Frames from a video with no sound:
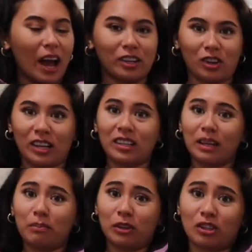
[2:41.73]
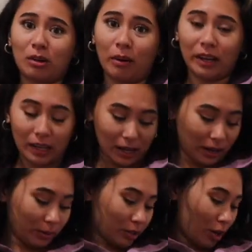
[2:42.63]
I tried to like push the button
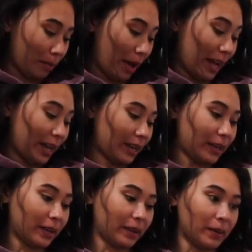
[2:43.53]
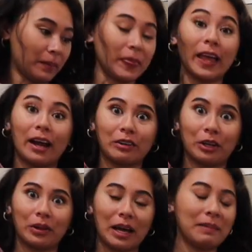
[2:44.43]
and it was on my Teat?
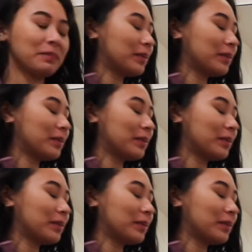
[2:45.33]
areola.